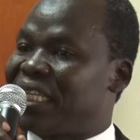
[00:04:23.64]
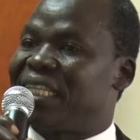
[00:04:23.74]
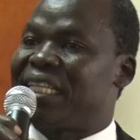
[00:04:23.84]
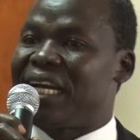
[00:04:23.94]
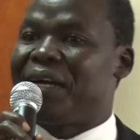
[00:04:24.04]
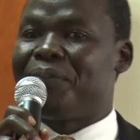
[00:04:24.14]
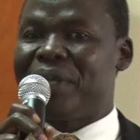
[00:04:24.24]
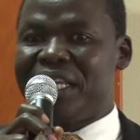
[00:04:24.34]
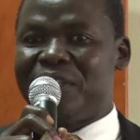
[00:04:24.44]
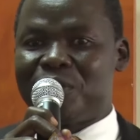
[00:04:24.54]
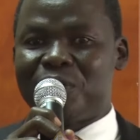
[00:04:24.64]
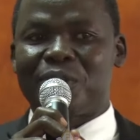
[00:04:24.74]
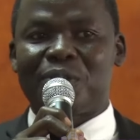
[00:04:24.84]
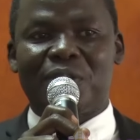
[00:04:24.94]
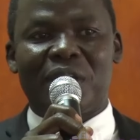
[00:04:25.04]
that there are many
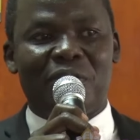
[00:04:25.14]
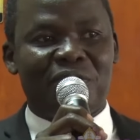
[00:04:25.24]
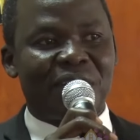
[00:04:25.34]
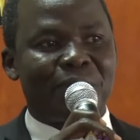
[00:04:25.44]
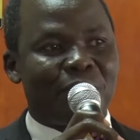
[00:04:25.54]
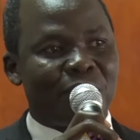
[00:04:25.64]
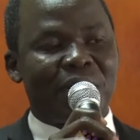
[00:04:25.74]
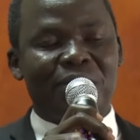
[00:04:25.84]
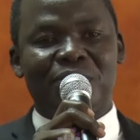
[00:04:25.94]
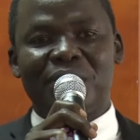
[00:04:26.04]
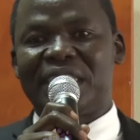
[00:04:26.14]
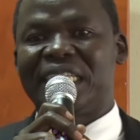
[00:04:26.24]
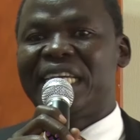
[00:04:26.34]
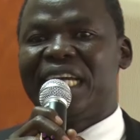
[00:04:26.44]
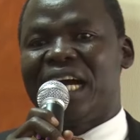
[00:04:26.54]
institutions which are offering programs
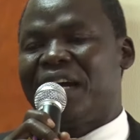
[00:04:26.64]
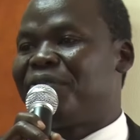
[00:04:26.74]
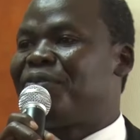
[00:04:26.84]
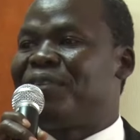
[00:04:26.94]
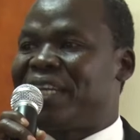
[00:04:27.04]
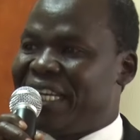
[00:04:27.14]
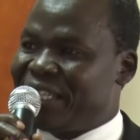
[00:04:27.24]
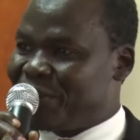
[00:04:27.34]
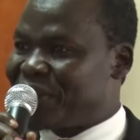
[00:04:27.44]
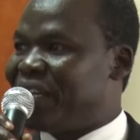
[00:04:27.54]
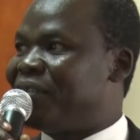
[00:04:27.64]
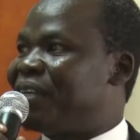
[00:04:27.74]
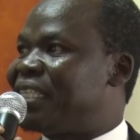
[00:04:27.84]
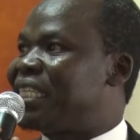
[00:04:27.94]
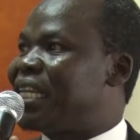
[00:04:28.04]
which have very little
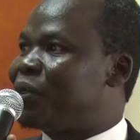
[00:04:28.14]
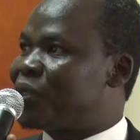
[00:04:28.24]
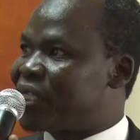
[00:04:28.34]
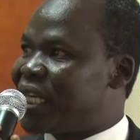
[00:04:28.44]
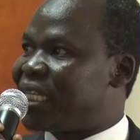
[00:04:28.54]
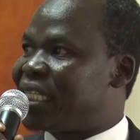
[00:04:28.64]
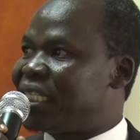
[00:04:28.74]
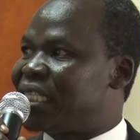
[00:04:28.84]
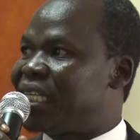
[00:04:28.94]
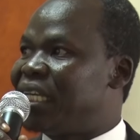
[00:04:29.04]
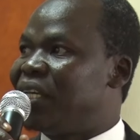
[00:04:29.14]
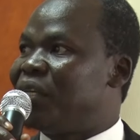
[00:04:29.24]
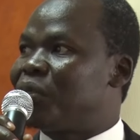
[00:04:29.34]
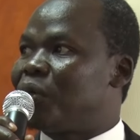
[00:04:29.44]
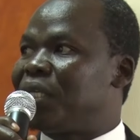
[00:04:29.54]
relevance in our societies.
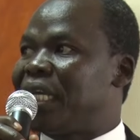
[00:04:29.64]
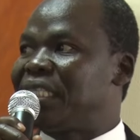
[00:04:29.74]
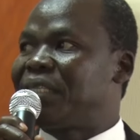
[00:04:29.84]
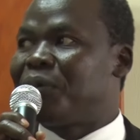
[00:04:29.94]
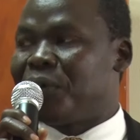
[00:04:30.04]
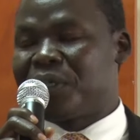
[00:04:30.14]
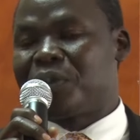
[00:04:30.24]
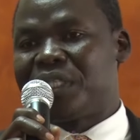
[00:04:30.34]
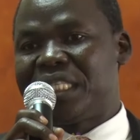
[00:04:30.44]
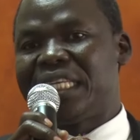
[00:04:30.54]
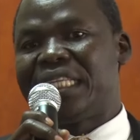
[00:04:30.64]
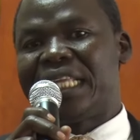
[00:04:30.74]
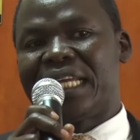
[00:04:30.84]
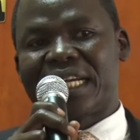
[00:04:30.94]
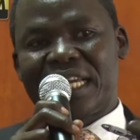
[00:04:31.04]
So just we want to see
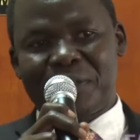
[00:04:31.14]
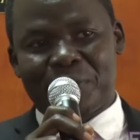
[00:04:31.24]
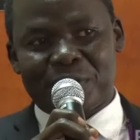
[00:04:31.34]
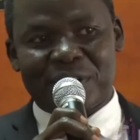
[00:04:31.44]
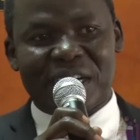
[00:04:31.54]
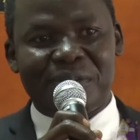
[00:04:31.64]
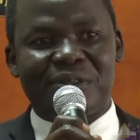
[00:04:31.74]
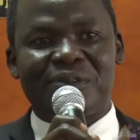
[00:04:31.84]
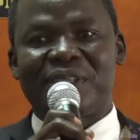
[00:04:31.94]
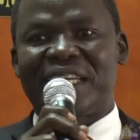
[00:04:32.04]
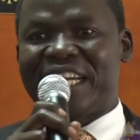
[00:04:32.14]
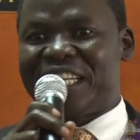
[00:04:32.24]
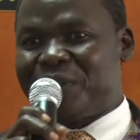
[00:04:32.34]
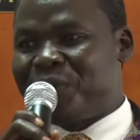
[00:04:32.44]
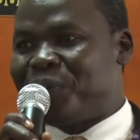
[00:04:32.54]
the right programs for the
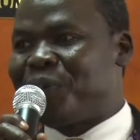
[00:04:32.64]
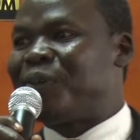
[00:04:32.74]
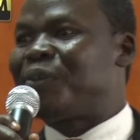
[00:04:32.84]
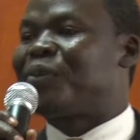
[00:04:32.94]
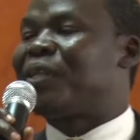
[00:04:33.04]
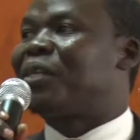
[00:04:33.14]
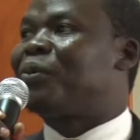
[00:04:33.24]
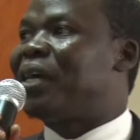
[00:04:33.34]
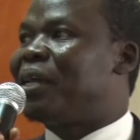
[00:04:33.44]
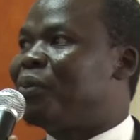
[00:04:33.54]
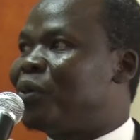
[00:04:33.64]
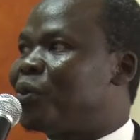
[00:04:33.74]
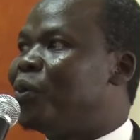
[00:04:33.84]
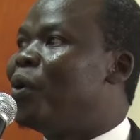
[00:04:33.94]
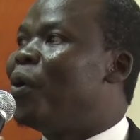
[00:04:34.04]
right people so that we are able
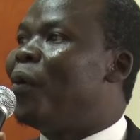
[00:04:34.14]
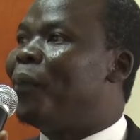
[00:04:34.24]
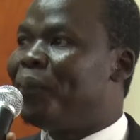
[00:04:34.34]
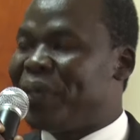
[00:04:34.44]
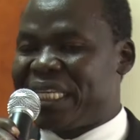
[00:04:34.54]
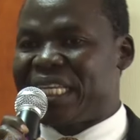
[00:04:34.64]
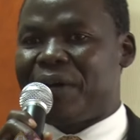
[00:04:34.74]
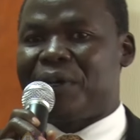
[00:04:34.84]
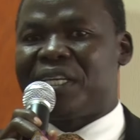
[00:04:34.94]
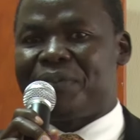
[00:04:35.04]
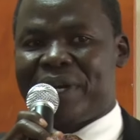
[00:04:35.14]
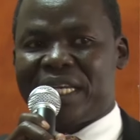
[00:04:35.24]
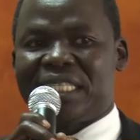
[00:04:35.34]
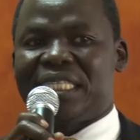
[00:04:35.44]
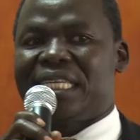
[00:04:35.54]
to meet our
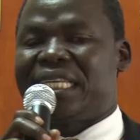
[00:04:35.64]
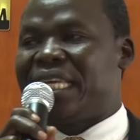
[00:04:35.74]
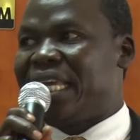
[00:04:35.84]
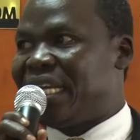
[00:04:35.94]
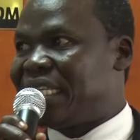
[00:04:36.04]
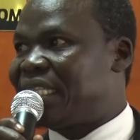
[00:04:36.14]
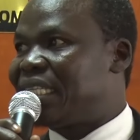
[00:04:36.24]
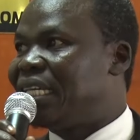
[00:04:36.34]
demands in health.